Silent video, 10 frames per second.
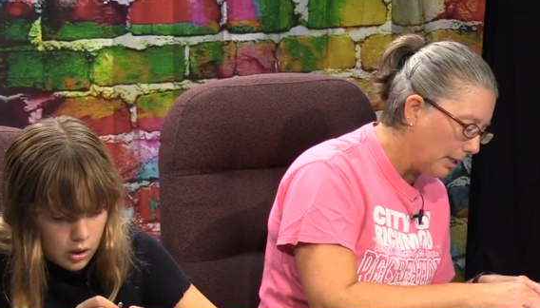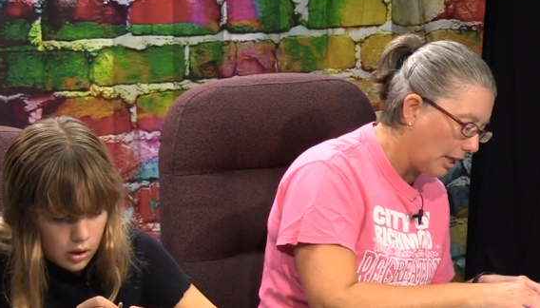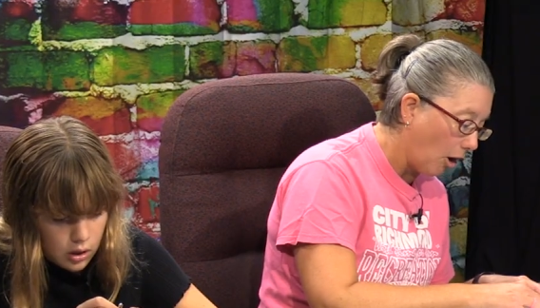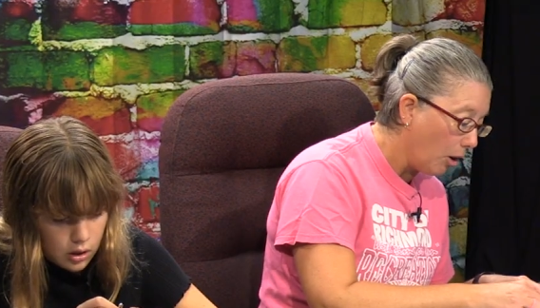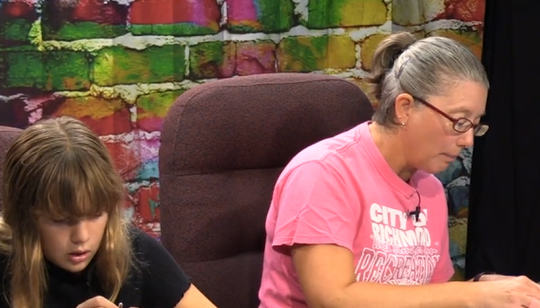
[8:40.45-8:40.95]
Speaker 1: I mean,
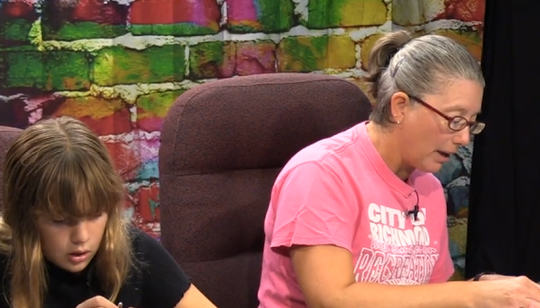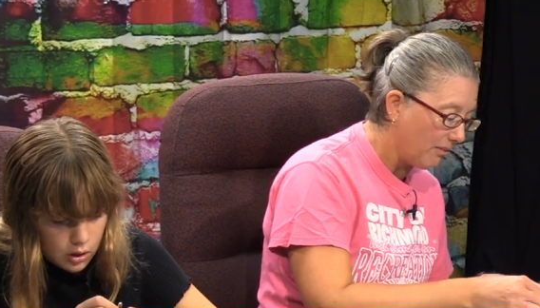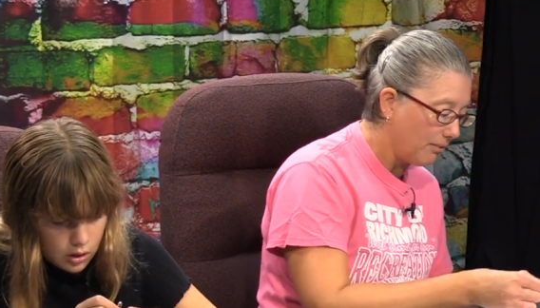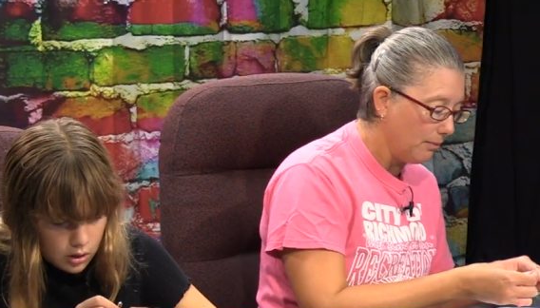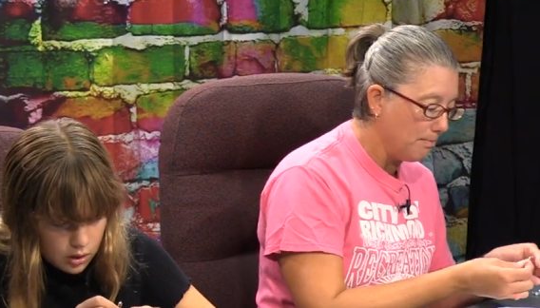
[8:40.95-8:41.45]
they all
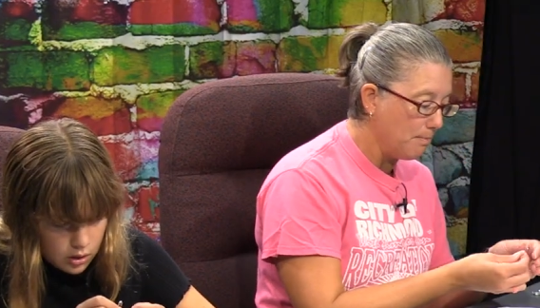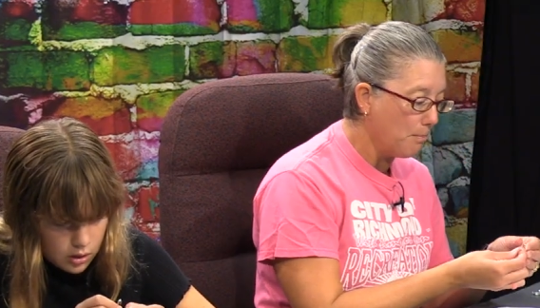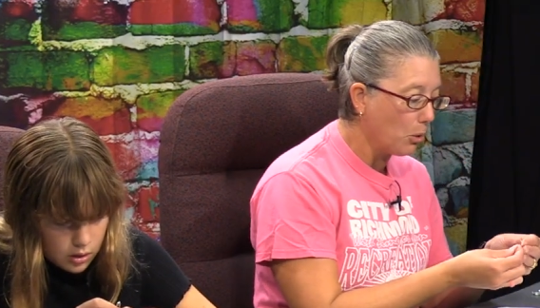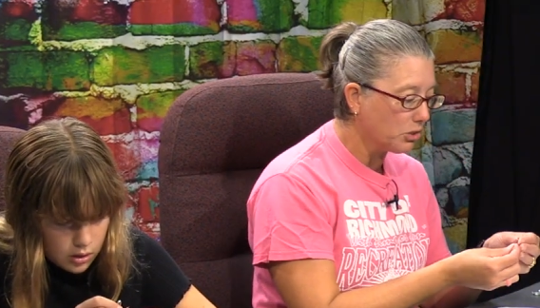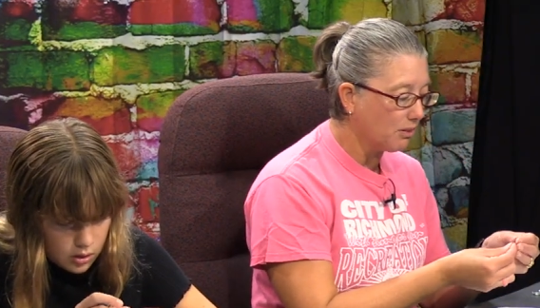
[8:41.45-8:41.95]
might,
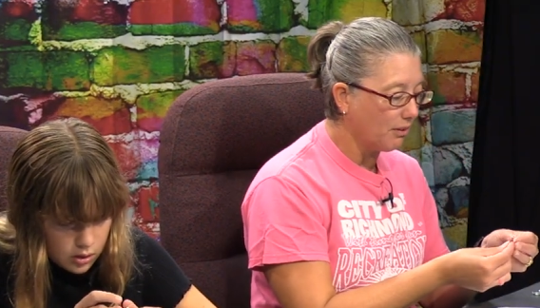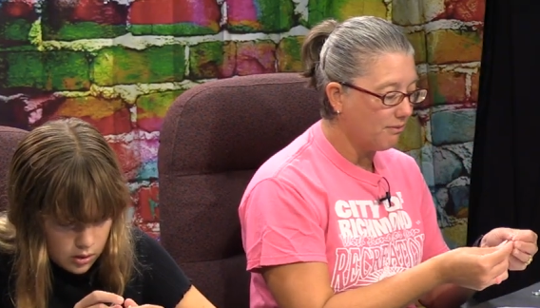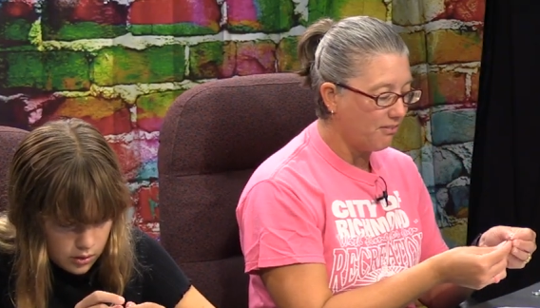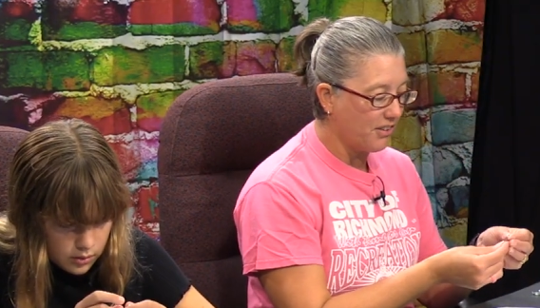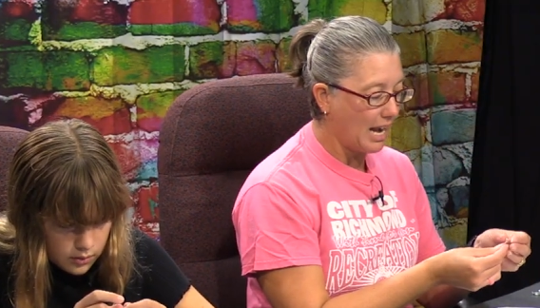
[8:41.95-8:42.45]
most of
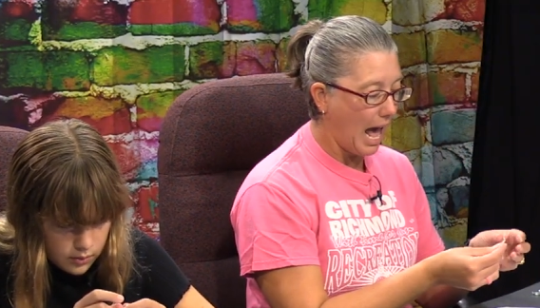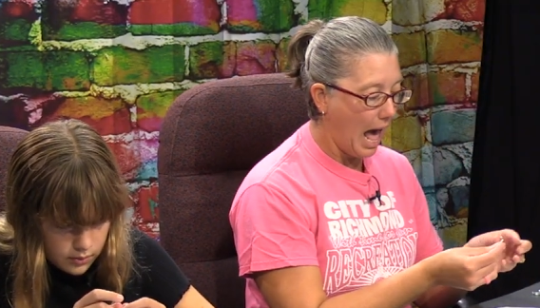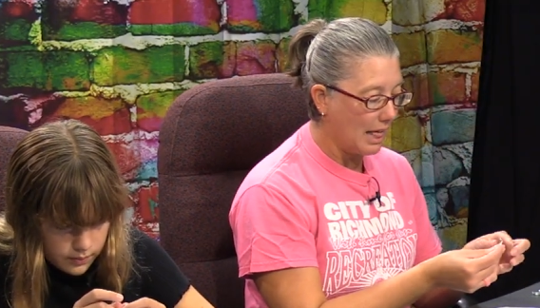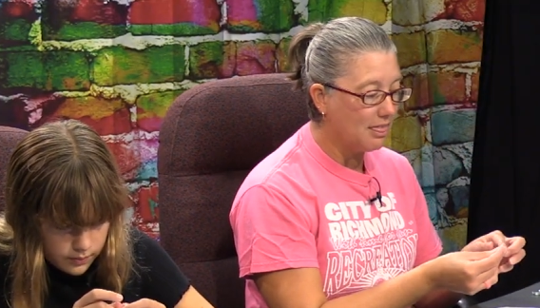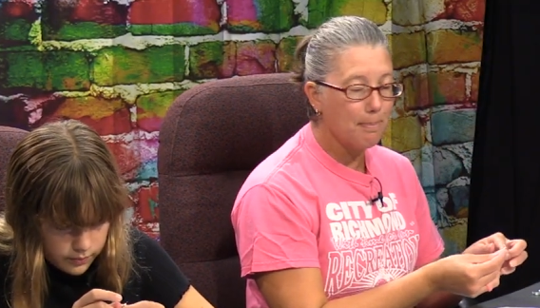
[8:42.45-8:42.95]
them fit
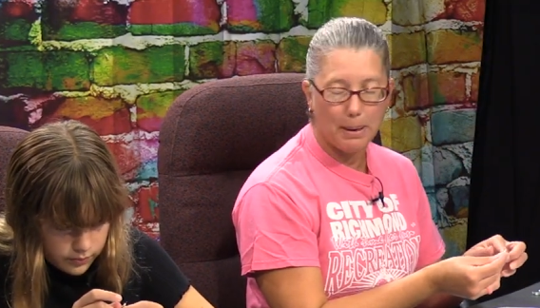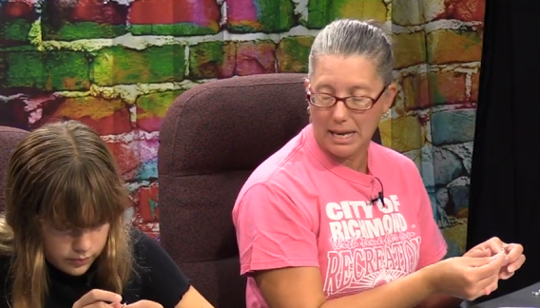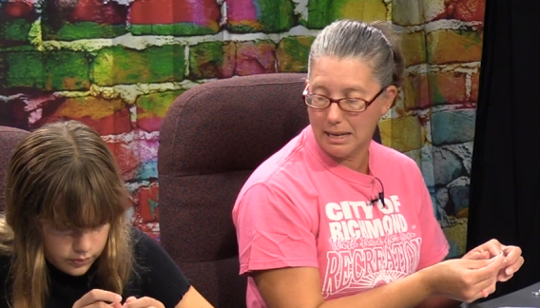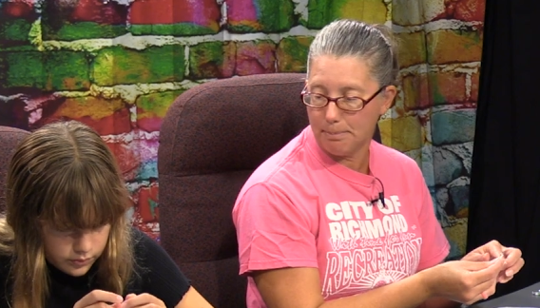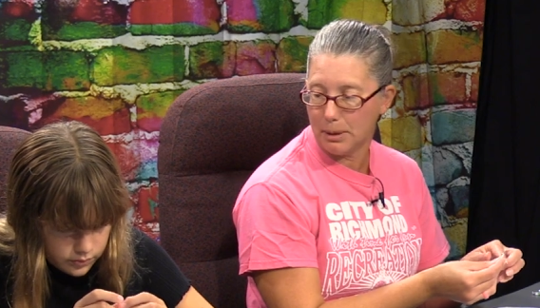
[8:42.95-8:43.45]
on the
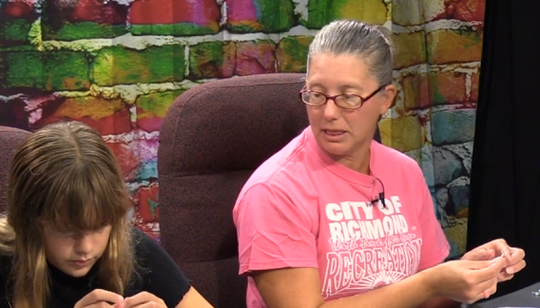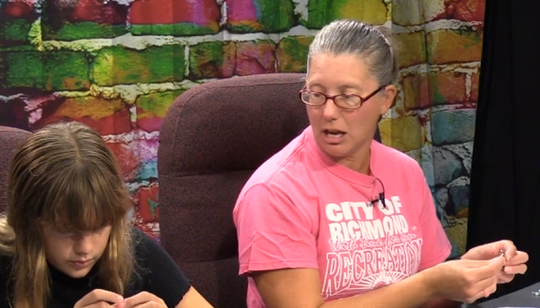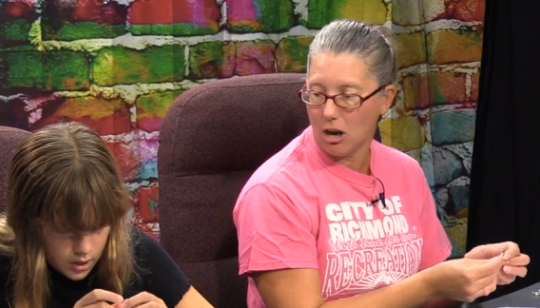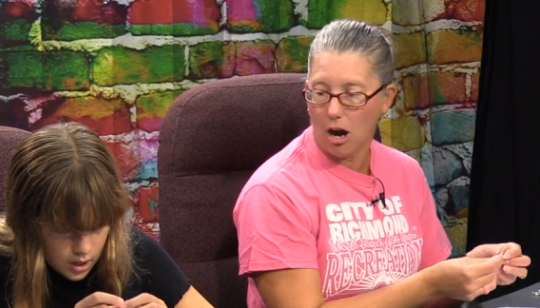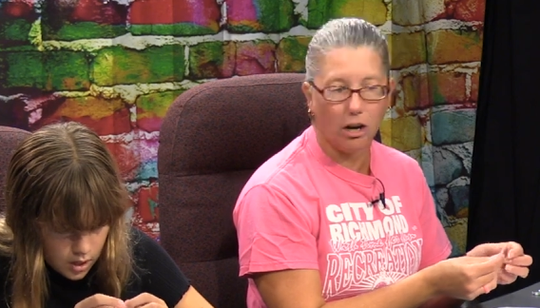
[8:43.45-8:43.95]
pen, but
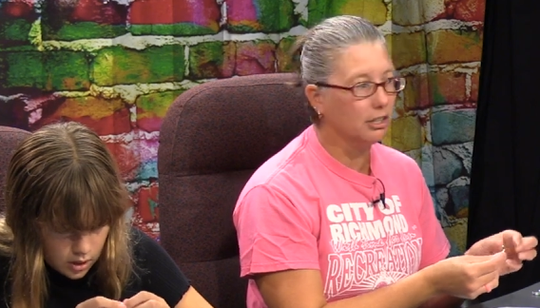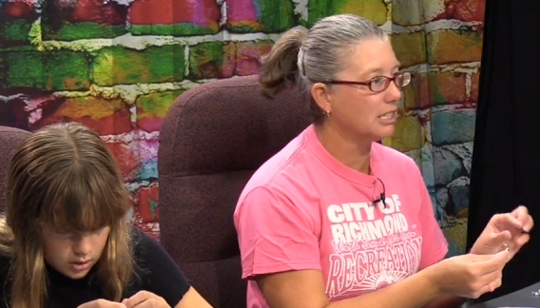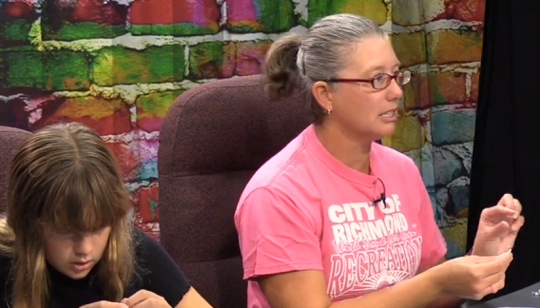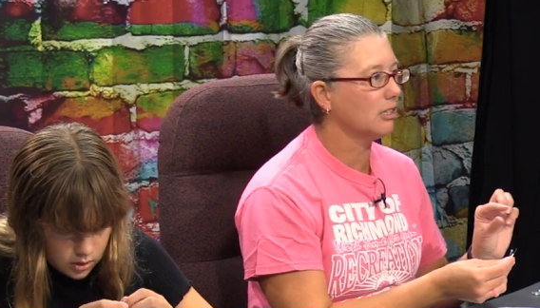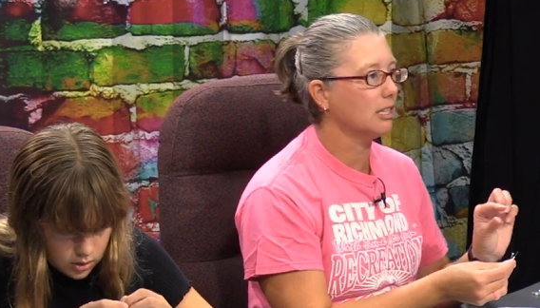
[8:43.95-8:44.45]
they
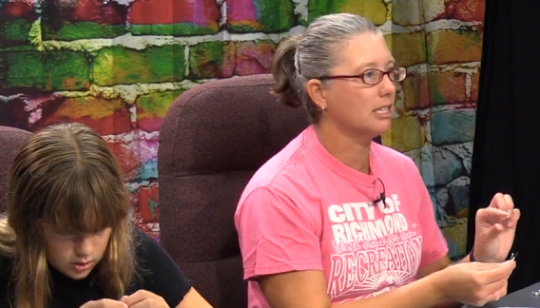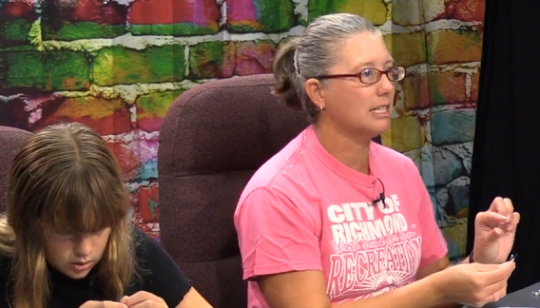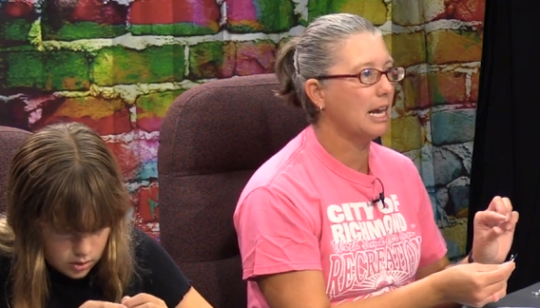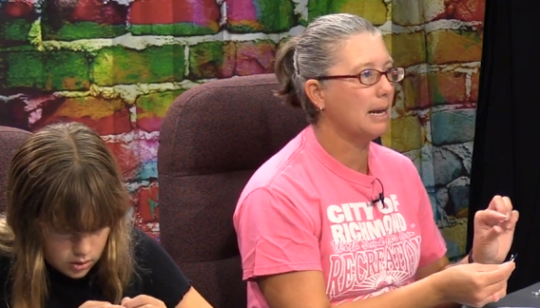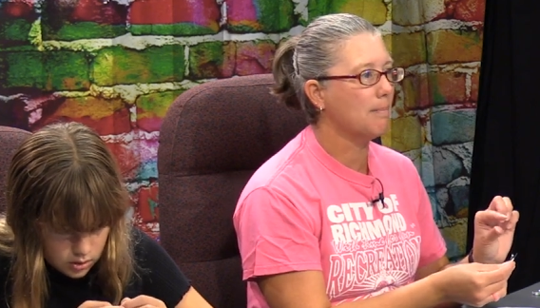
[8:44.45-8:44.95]
aren't still the
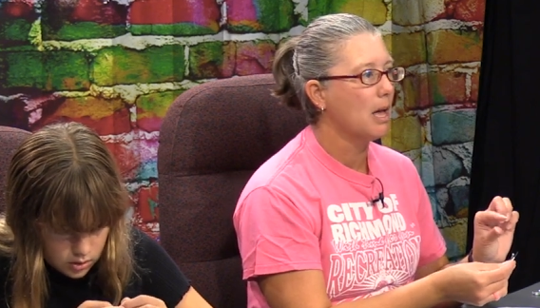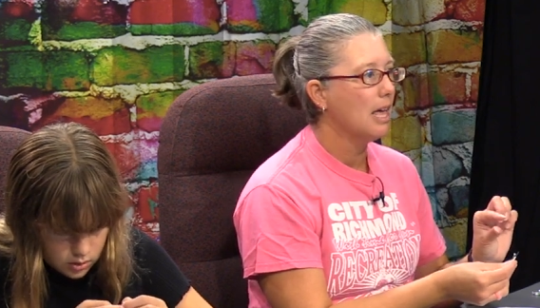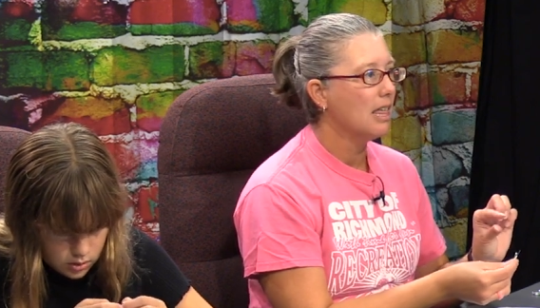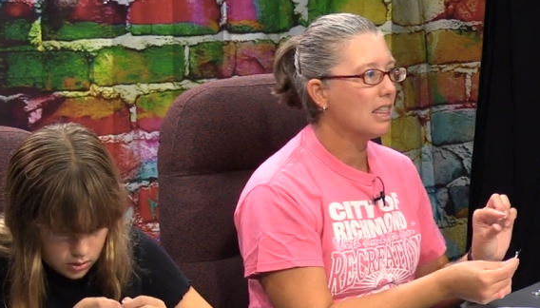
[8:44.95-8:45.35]
same